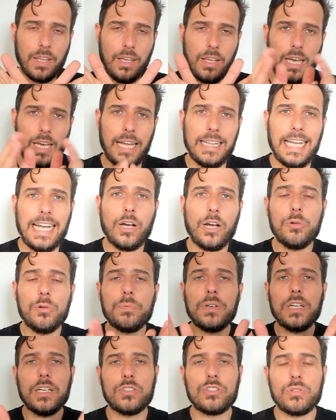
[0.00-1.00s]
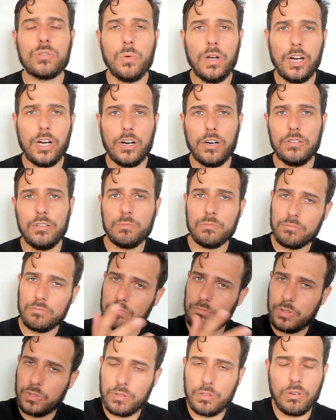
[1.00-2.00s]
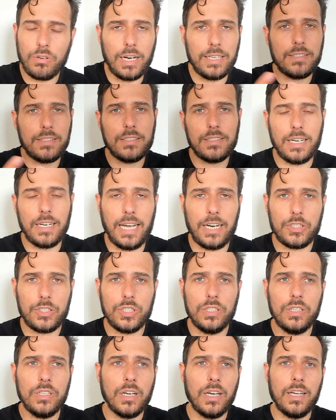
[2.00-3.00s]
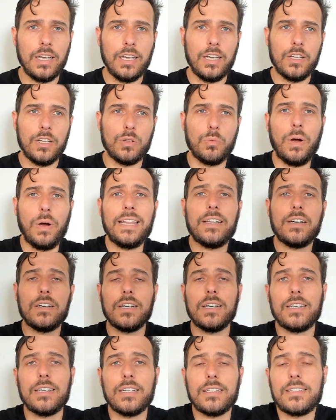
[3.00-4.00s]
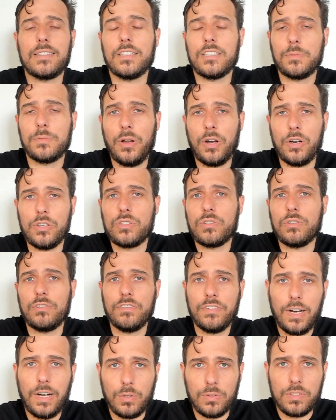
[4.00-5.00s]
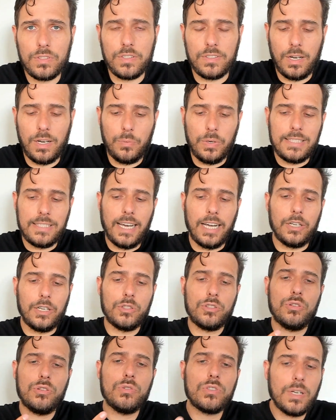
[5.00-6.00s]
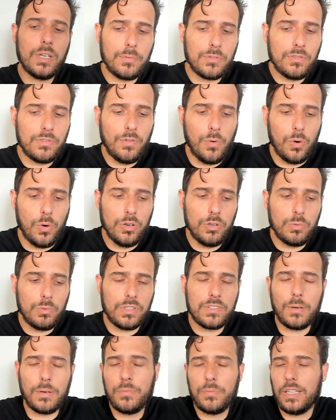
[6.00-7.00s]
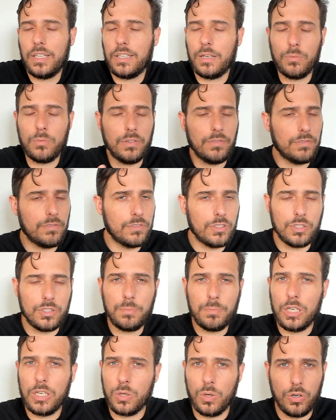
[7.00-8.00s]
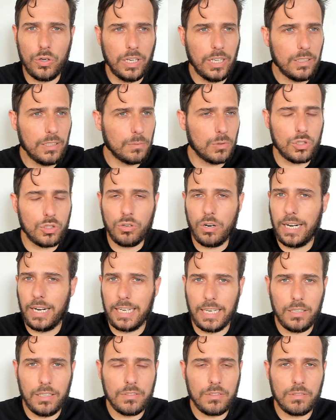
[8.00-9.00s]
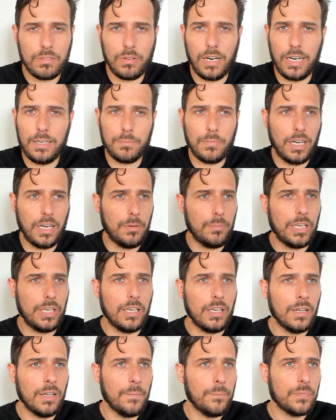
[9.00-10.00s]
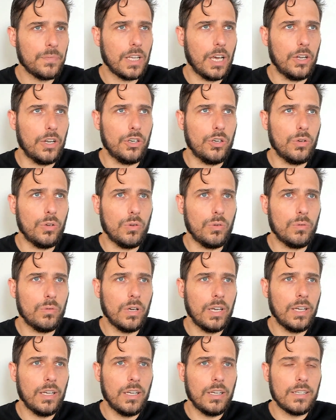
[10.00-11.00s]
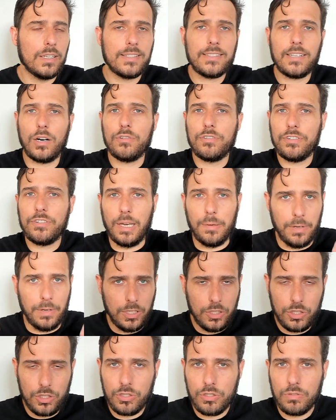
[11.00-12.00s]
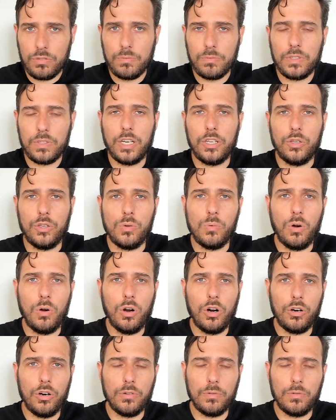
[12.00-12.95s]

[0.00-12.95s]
And that opening square, crisis in action, the way that it gets experienced or felt is that we take two steps forward with something that we've just been learning, we're trying out, right? Maybe a new self-image that you are